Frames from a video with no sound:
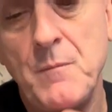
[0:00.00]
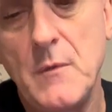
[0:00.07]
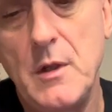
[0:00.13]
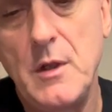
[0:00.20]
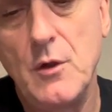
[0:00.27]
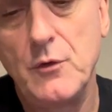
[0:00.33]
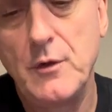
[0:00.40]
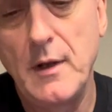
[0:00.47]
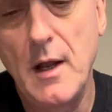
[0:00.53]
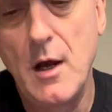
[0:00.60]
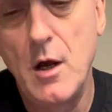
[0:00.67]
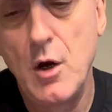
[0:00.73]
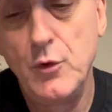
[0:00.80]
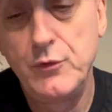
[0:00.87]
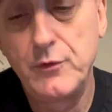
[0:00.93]
yielded a
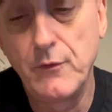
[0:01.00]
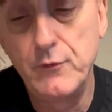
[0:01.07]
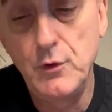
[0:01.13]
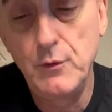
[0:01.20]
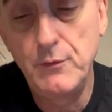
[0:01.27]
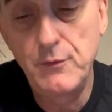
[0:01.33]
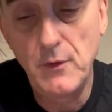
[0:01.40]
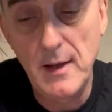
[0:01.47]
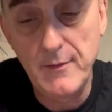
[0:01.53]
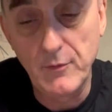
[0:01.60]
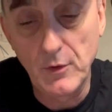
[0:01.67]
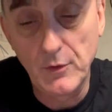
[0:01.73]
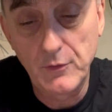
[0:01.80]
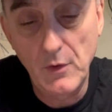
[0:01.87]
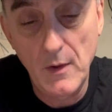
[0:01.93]
host of new
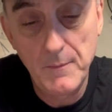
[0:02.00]
flavors.